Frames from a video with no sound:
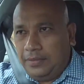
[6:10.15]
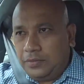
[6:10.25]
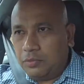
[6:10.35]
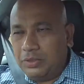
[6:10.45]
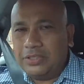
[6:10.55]

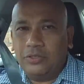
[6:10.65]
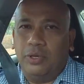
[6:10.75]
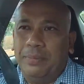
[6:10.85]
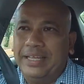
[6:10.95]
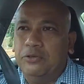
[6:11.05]
So we're just
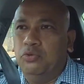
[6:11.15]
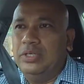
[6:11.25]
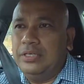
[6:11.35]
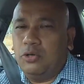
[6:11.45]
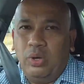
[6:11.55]
going to make it
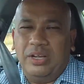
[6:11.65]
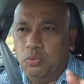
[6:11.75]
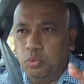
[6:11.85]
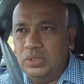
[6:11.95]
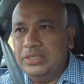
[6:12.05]
real quick,
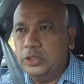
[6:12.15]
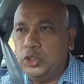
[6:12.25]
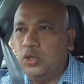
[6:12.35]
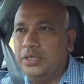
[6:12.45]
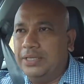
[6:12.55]
real
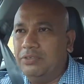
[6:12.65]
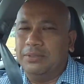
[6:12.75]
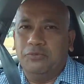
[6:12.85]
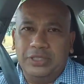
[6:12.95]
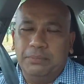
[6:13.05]
short, give you
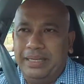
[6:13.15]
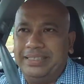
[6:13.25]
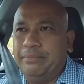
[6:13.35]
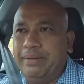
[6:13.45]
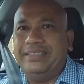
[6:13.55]
some really
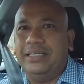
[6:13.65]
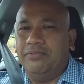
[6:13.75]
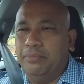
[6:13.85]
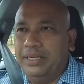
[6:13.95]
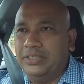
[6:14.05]
basic
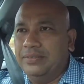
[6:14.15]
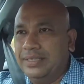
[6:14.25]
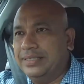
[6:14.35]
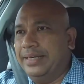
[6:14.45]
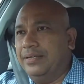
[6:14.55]
information,
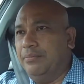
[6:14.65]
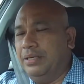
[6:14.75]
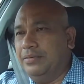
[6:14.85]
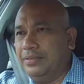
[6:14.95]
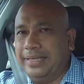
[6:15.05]
things like
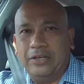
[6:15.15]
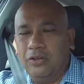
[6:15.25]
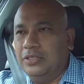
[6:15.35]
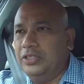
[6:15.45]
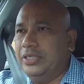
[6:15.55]
about the
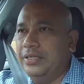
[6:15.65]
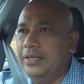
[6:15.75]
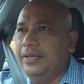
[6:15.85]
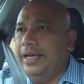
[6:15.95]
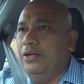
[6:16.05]
technology,
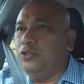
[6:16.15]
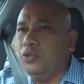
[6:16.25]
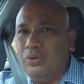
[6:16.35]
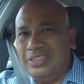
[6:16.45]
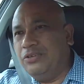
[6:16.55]
and also
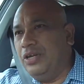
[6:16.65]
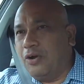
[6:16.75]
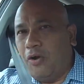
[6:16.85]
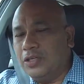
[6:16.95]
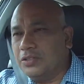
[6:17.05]
what's it going
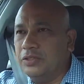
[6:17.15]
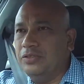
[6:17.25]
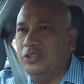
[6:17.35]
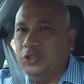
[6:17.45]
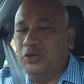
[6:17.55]
to cost for you
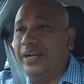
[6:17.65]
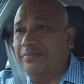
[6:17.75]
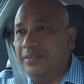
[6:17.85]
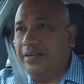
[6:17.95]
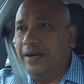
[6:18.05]
to
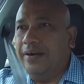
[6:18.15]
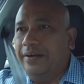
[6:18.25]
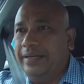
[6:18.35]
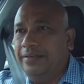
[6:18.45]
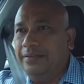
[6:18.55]
drive the car,
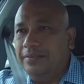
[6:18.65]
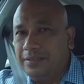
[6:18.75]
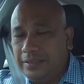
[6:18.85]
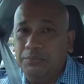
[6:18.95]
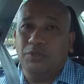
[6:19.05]
and
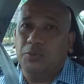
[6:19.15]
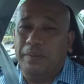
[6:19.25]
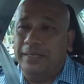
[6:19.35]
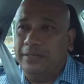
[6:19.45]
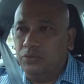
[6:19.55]
in terms of
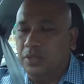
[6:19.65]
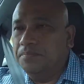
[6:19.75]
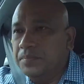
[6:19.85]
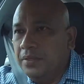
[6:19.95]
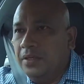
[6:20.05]
spending as well.
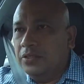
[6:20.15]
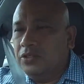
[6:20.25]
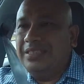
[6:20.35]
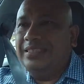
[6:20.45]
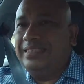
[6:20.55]

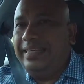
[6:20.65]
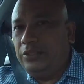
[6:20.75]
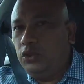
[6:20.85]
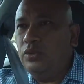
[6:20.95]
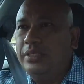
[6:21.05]
So this is a
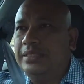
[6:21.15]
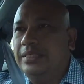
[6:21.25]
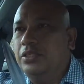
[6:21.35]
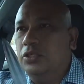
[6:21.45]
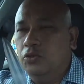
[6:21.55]

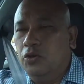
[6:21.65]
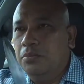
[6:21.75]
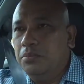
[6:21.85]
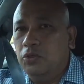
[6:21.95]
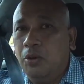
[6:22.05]
2-litre
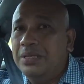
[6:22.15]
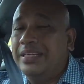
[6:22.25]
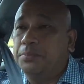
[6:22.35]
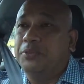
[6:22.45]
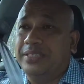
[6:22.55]
normal
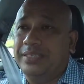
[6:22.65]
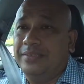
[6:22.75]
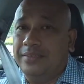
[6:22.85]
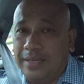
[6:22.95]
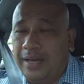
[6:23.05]
aspirated
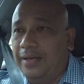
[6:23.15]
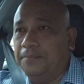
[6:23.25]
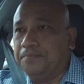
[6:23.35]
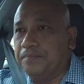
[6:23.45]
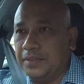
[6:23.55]
car.
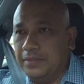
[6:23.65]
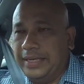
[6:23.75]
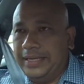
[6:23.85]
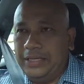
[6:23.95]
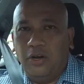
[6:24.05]

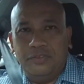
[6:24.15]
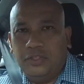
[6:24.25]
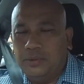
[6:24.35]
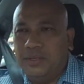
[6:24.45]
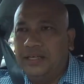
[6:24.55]
Okay,
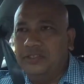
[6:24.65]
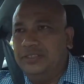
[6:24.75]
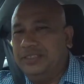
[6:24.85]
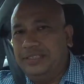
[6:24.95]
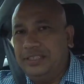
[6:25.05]
offers you about
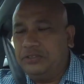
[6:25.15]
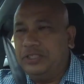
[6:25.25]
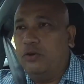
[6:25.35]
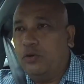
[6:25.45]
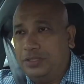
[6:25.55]
163
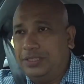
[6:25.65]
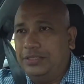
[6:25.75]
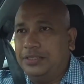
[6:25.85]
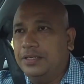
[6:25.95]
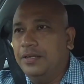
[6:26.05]

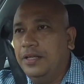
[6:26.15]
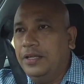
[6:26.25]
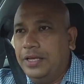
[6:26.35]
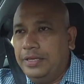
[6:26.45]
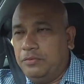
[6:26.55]
horses,
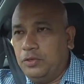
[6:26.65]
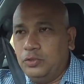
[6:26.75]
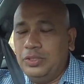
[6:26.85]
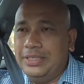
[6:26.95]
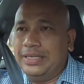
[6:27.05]
and for a
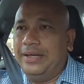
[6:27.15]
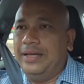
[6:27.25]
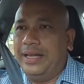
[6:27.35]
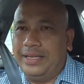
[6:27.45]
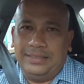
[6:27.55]
2-litre
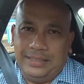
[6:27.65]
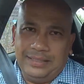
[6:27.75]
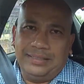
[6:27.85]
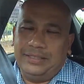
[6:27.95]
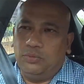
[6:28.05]
car, like I said,
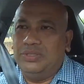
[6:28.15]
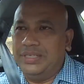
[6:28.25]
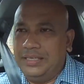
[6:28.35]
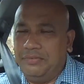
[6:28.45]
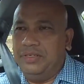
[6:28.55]
this is once
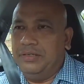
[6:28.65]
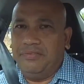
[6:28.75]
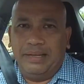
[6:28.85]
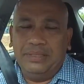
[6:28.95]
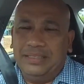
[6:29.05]
again a
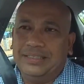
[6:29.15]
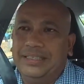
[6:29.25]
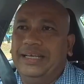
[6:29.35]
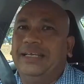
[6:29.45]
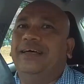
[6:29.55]
family
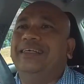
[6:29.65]
sedan car.